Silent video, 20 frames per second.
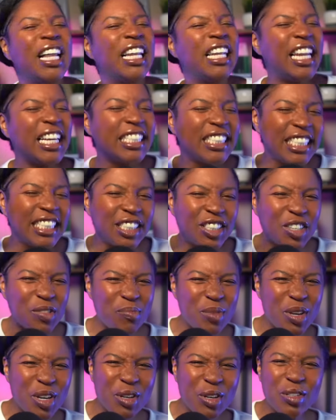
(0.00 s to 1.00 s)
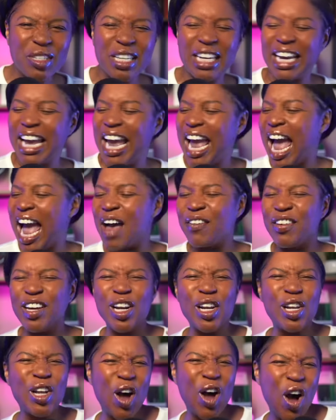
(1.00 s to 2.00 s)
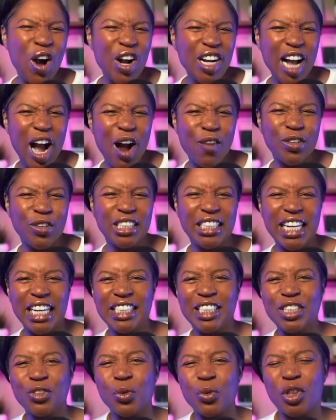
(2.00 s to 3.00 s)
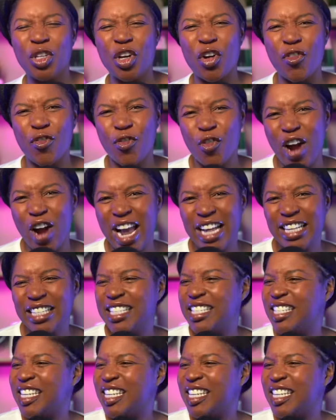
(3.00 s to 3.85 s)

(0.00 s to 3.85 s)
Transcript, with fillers: listening to music, having long conversations with your friends,